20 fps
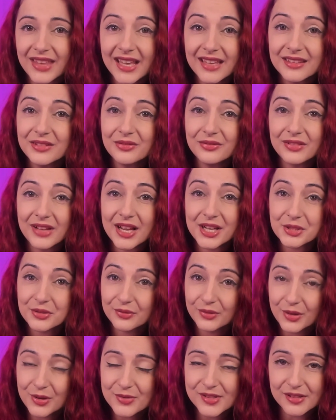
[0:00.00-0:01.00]
and the Flash
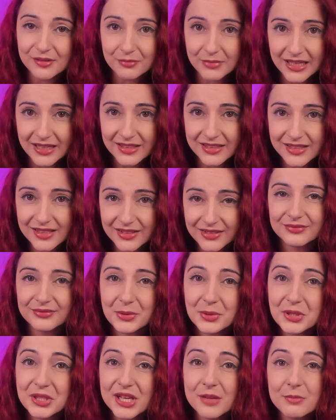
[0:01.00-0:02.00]
Frozen Meat,
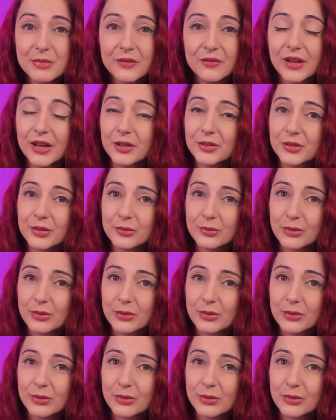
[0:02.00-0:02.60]
which can be found